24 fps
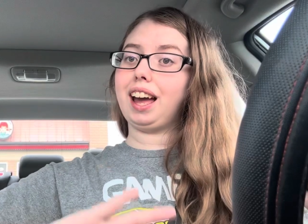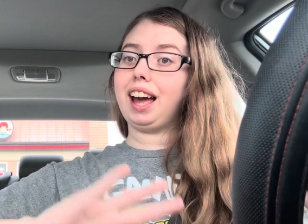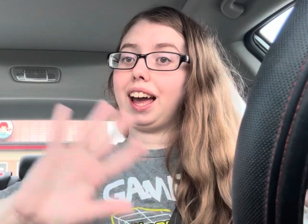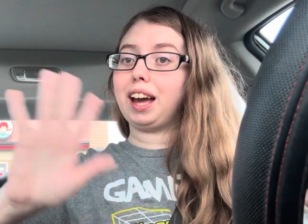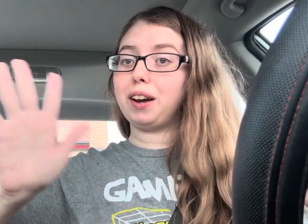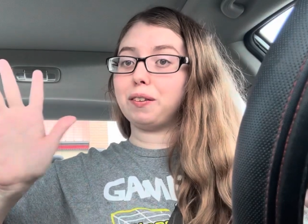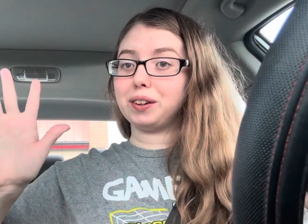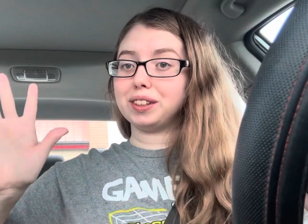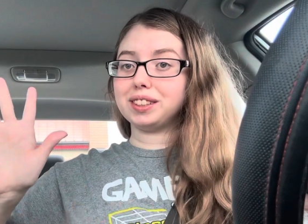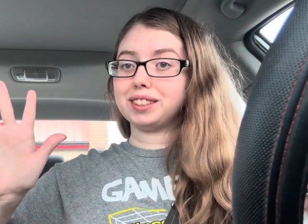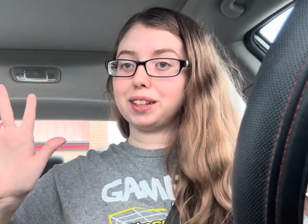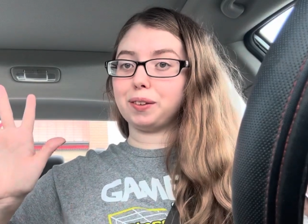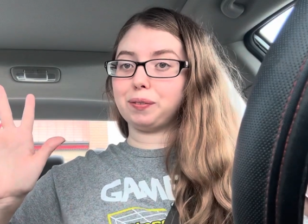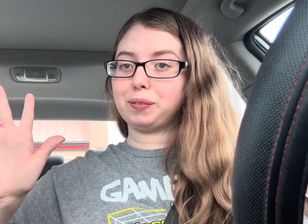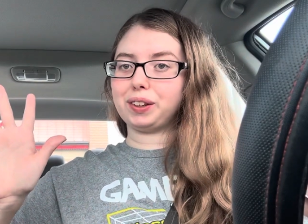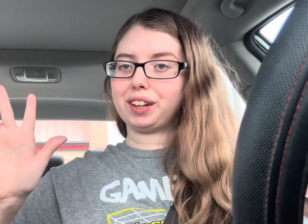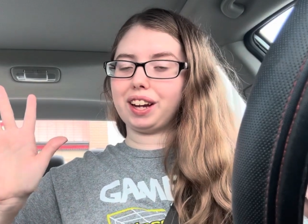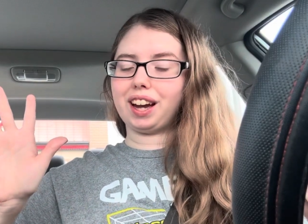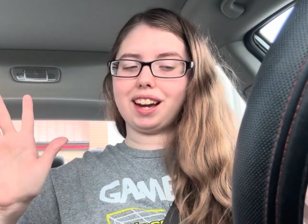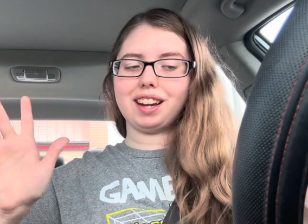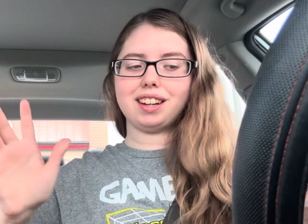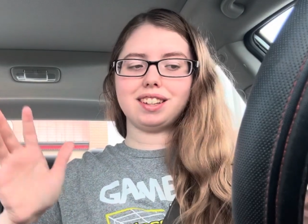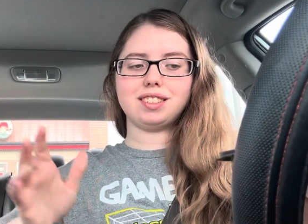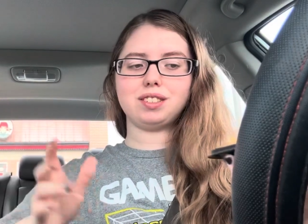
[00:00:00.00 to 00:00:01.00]
Hey, what's up you
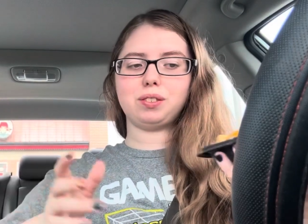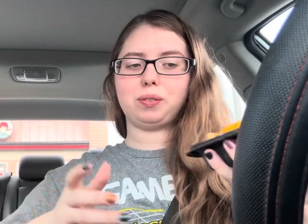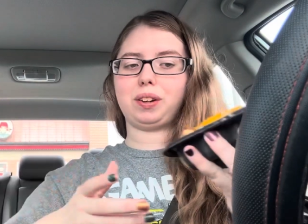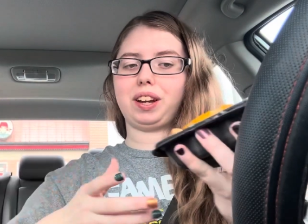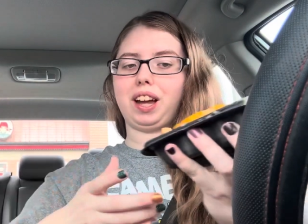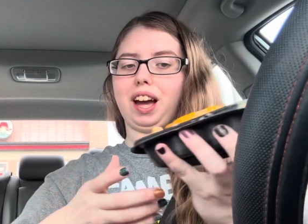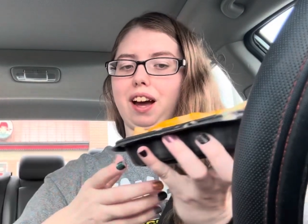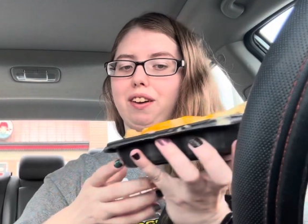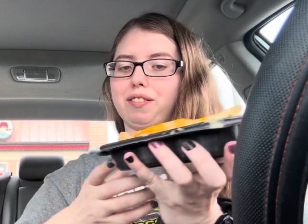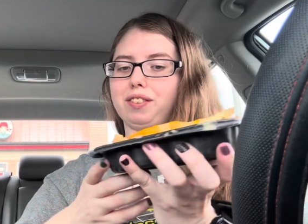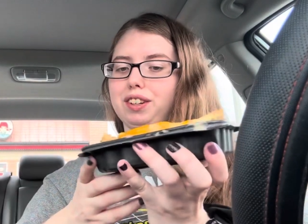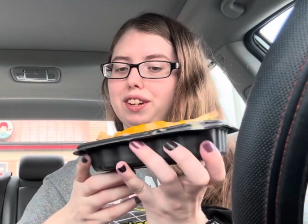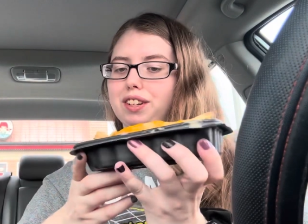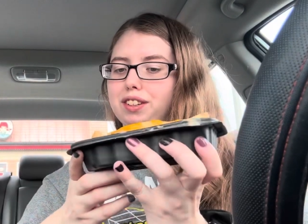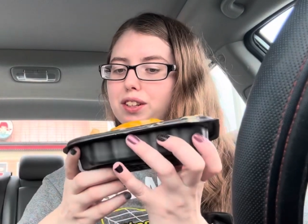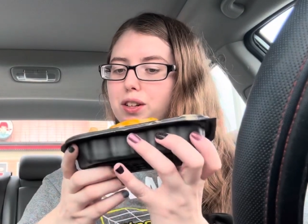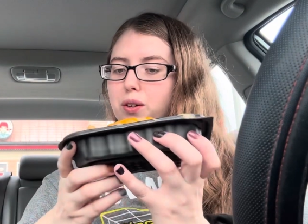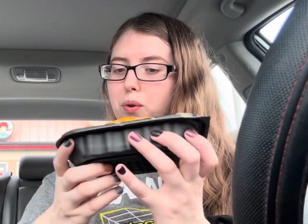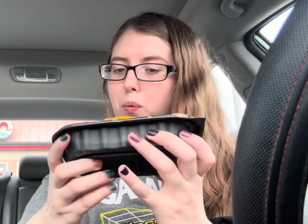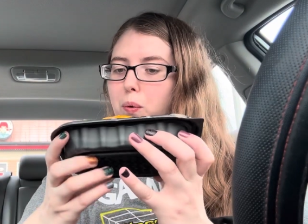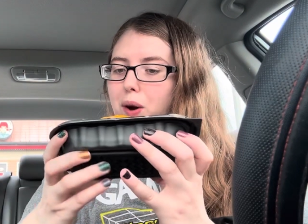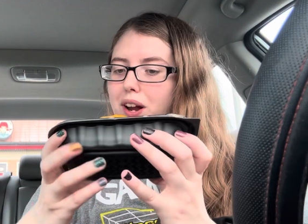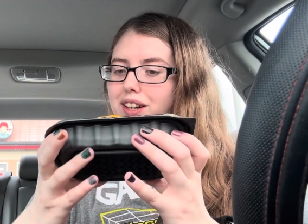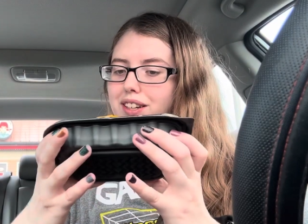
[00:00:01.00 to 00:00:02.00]
guys? We have
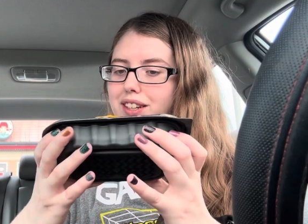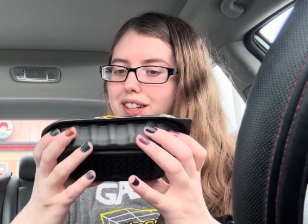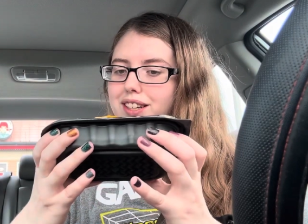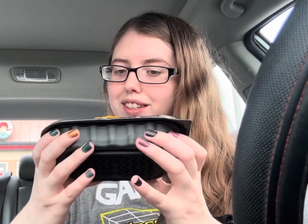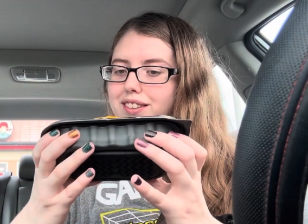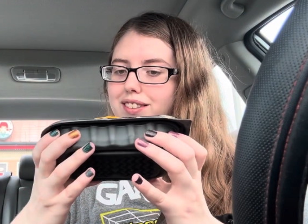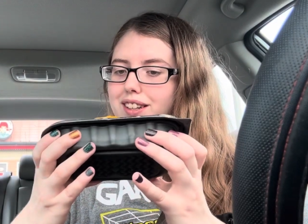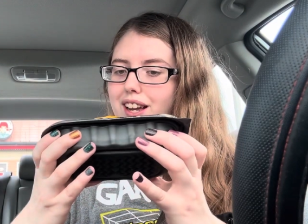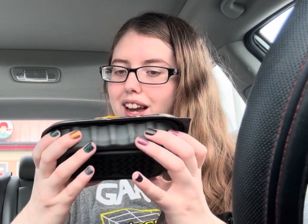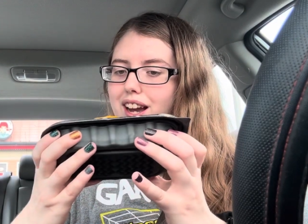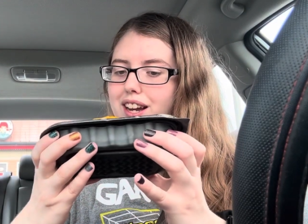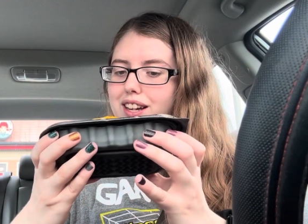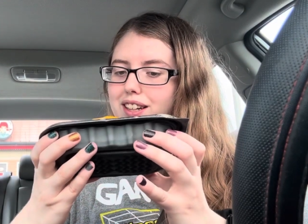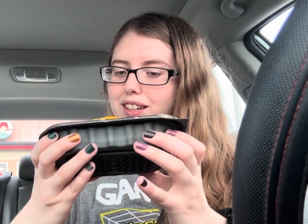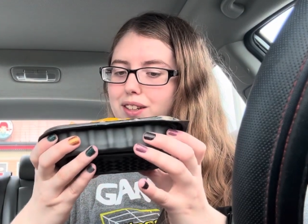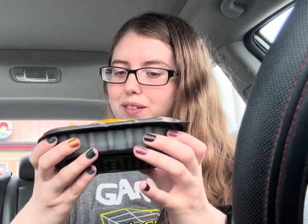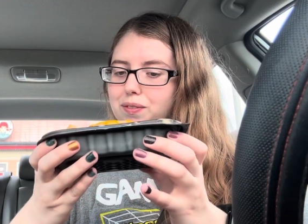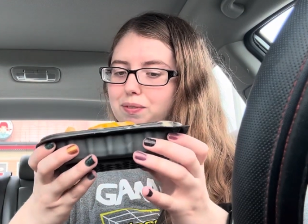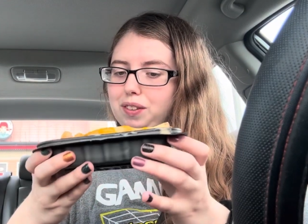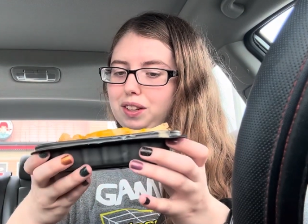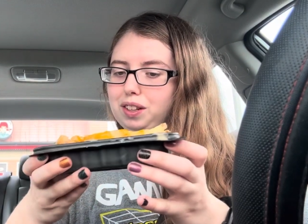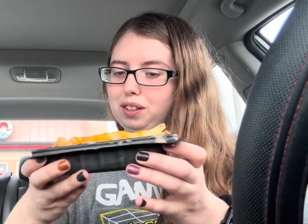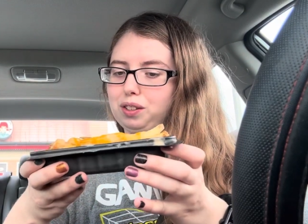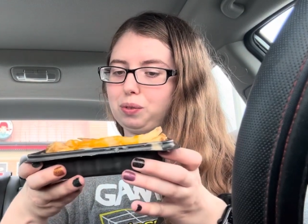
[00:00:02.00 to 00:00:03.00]
another Wendy's
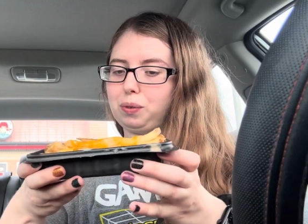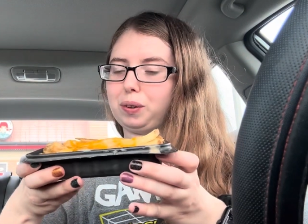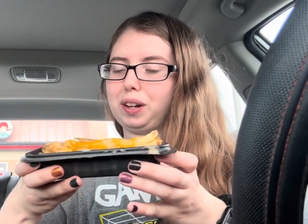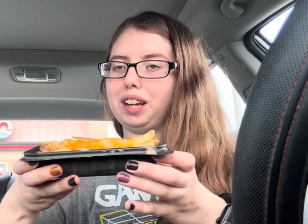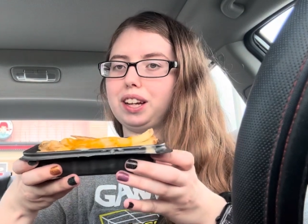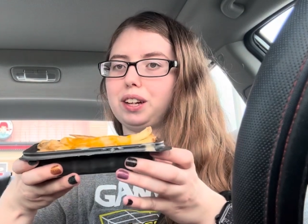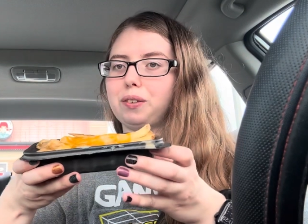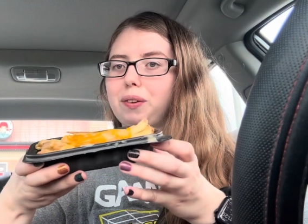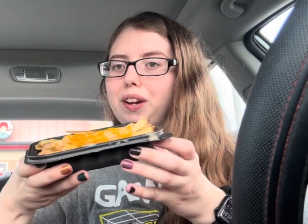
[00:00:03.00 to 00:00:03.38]
item this week.